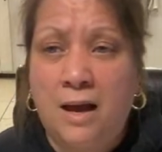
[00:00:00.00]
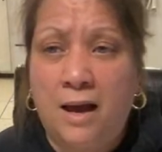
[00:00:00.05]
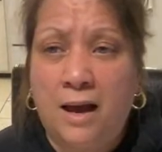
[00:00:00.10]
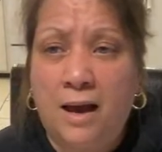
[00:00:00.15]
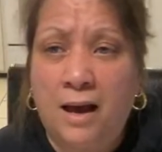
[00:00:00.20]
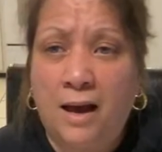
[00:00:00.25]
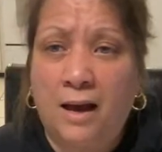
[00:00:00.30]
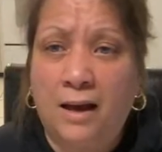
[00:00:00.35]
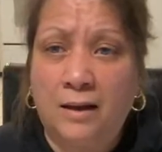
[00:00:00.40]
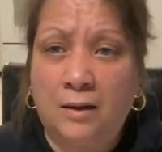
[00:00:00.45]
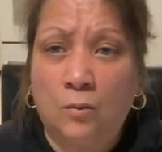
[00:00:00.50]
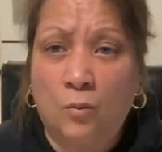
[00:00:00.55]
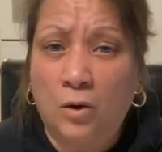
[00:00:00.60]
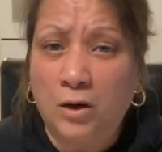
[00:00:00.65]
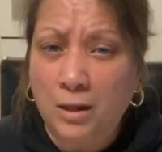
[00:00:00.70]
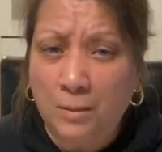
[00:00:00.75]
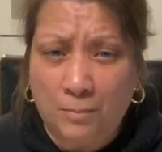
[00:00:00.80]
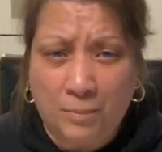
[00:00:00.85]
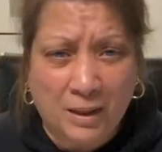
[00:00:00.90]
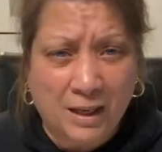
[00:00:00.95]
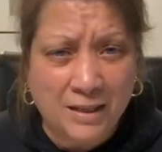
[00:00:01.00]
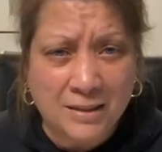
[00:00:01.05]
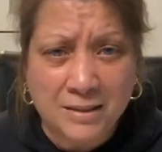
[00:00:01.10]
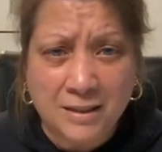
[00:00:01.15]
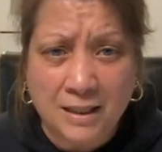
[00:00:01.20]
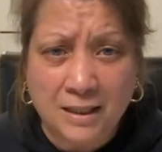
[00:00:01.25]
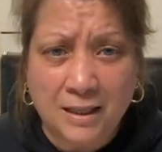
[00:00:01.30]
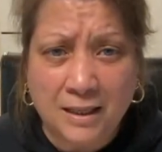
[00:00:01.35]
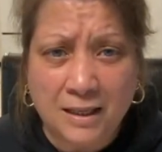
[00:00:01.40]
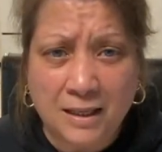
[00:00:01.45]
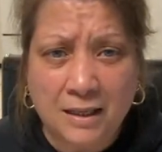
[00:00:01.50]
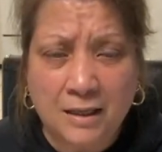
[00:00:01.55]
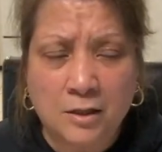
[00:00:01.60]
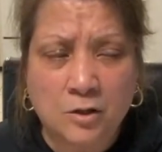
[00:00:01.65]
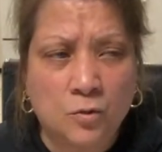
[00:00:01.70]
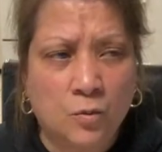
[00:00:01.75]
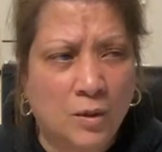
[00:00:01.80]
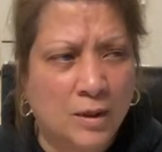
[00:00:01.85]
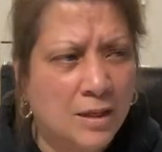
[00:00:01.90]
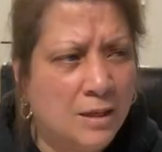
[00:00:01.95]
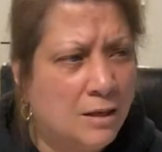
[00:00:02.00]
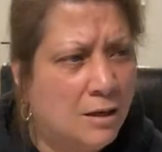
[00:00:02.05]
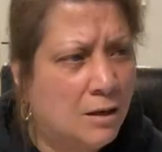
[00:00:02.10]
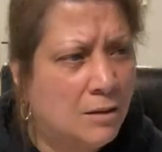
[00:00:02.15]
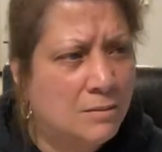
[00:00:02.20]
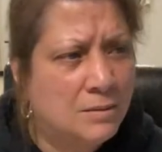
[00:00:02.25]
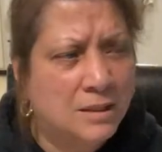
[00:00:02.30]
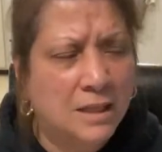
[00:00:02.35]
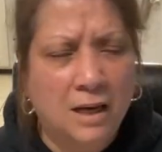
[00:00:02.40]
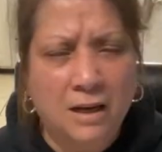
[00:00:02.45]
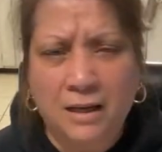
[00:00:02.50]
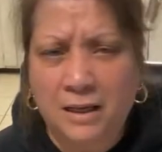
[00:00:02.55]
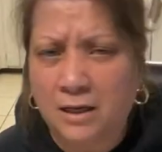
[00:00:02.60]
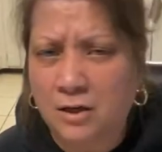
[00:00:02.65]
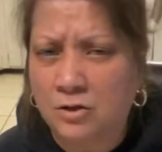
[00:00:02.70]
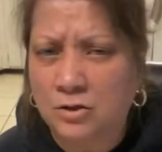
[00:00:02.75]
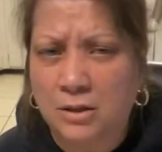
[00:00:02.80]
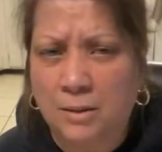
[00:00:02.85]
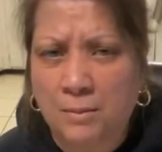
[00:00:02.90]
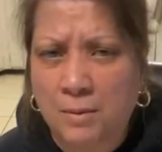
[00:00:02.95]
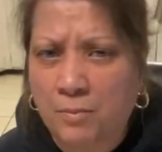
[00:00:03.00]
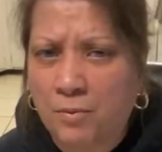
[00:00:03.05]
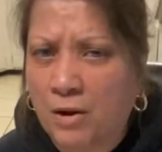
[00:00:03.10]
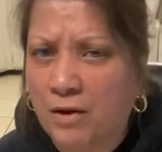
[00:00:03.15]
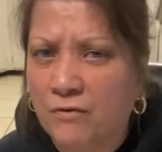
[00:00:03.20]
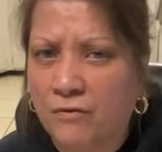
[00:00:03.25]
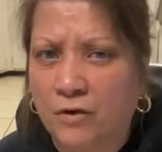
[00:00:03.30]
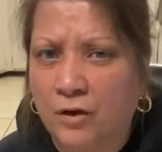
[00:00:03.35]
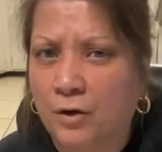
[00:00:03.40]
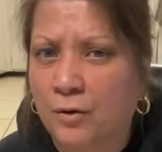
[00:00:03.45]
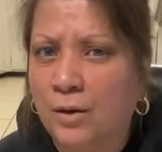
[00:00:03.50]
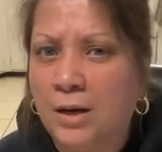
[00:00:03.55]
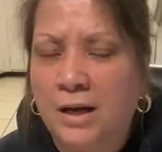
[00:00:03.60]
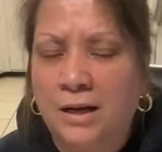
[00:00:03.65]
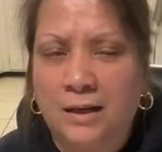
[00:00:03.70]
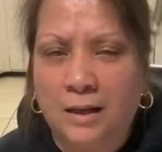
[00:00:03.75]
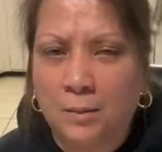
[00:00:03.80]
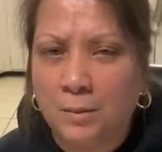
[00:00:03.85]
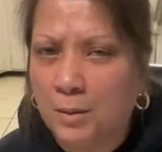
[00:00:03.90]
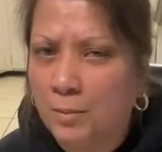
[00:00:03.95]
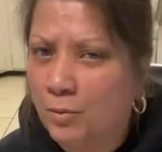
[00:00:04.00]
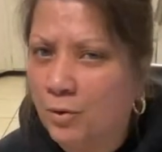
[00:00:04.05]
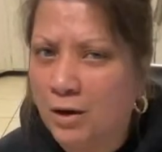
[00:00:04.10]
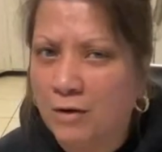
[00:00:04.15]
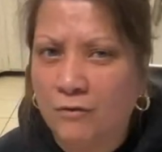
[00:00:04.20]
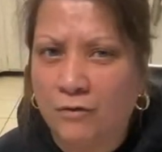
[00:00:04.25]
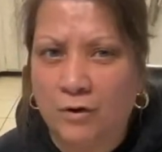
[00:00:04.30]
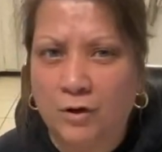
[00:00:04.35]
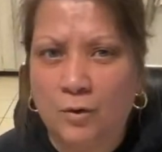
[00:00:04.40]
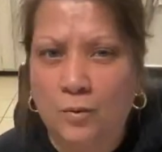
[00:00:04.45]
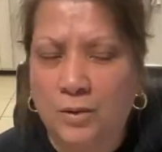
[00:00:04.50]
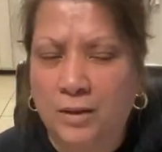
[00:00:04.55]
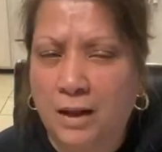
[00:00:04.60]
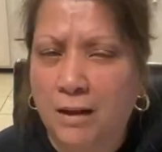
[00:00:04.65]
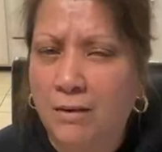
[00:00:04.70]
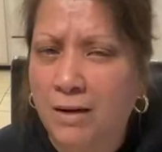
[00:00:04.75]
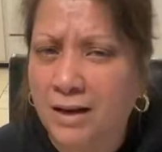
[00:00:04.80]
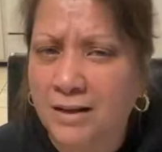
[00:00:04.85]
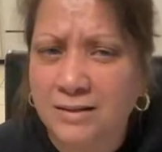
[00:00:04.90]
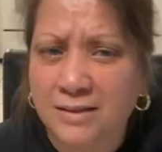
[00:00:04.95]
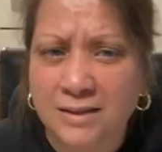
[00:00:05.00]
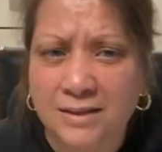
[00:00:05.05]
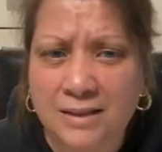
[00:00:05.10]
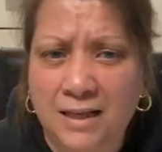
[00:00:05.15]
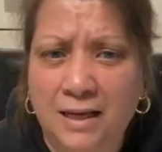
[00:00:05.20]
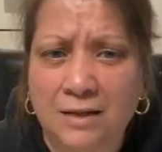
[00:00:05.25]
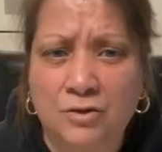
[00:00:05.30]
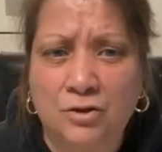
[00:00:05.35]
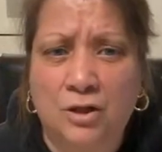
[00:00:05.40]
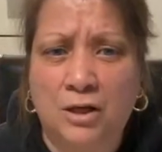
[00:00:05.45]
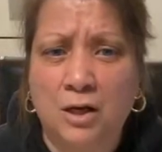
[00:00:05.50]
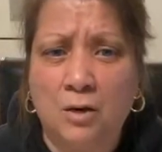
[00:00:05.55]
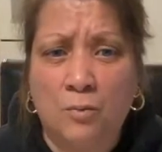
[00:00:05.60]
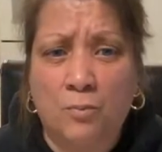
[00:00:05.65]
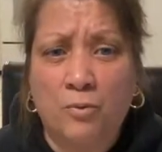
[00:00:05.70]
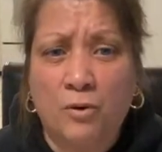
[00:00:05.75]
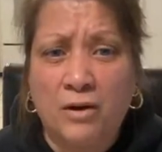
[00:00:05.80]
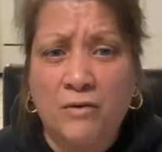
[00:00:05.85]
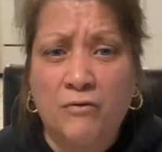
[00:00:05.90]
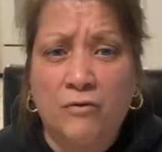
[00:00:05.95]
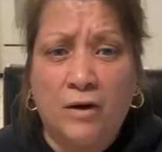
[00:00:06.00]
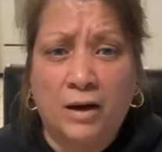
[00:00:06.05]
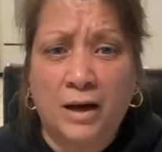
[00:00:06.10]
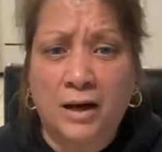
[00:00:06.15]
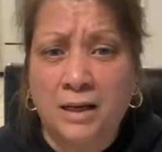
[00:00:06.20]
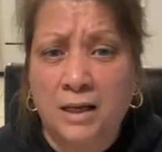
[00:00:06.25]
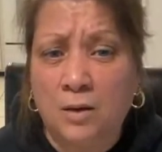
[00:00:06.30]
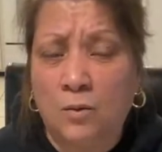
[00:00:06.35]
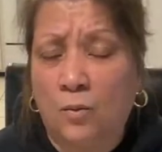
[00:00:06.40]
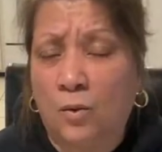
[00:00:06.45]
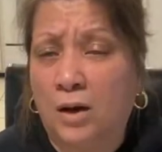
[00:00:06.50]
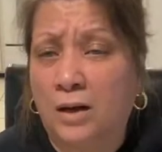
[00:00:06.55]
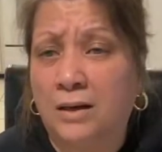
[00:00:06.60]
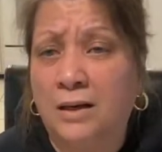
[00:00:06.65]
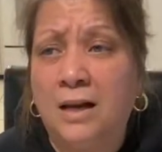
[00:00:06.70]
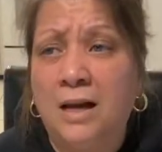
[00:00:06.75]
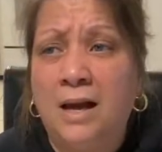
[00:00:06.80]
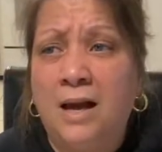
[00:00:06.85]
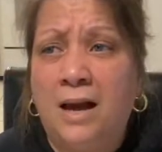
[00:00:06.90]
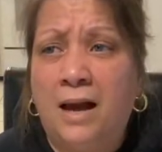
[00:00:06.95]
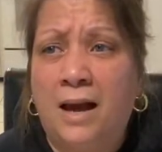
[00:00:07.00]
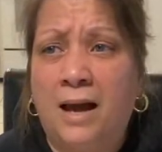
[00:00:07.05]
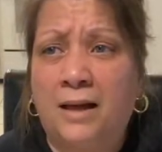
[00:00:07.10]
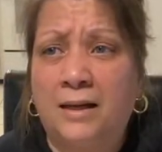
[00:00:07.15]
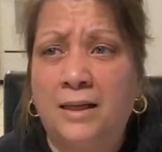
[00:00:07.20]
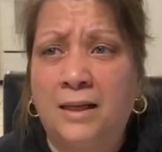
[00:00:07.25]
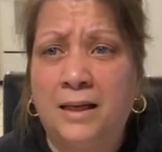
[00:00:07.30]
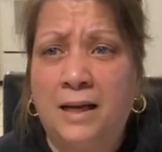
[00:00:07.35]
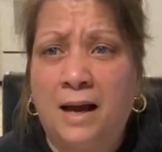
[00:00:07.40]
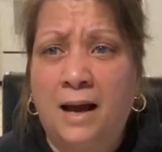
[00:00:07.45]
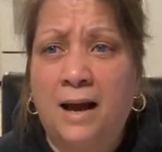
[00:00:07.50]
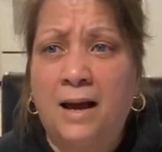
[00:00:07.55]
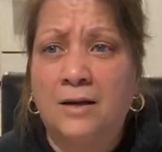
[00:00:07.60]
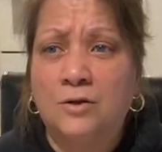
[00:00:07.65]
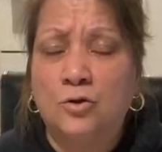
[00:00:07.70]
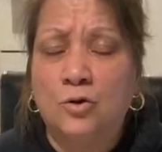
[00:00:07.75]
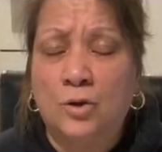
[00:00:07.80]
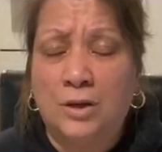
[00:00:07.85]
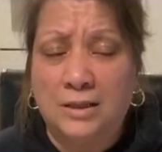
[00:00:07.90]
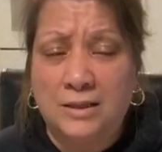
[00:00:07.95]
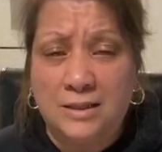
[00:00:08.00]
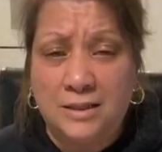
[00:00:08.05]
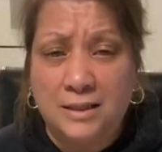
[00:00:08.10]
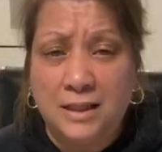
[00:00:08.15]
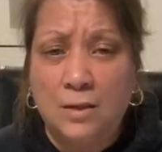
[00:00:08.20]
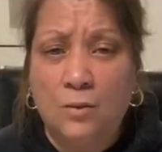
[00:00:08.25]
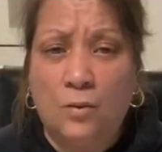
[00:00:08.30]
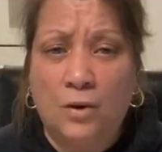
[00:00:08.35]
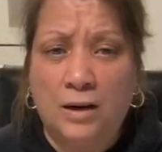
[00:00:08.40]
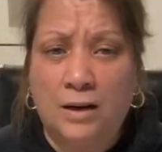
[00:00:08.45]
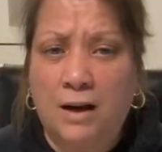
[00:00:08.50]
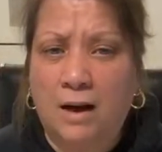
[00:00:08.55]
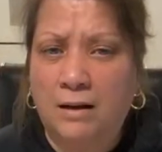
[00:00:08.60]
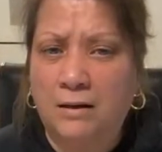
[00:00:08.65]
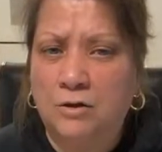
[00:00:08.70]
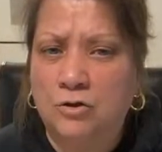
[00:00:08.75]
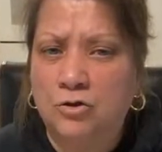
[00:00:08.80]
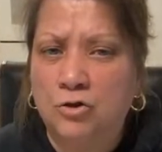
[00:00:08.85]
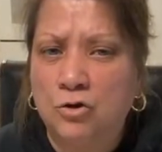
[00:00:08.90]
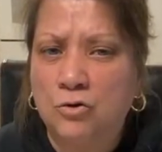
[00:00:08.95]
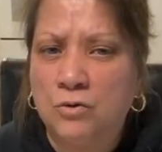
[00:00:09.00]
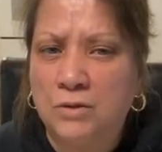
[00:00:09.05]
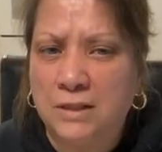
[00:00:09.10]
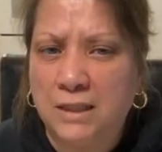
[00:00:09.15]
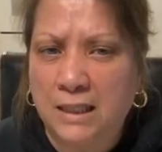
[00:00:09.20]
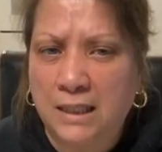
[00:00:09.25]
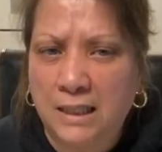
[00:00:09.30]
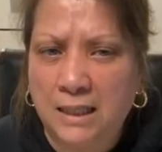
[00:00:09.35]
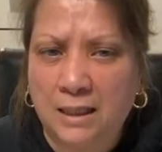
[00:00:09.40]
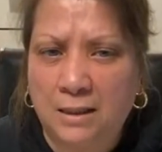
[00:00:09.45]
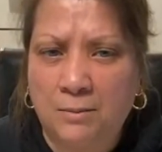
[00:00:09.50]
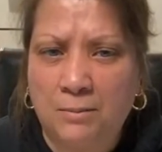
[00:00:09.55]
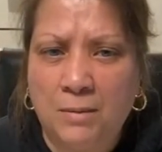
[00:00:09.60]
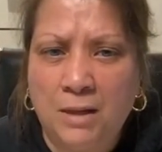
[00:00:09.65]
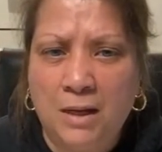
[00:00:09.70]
And what a blessing he is when he comes out and he goes, let me pray for you. Let me pray for you. Without hesitation, he'll pray for anyone. And you could see where God is using him.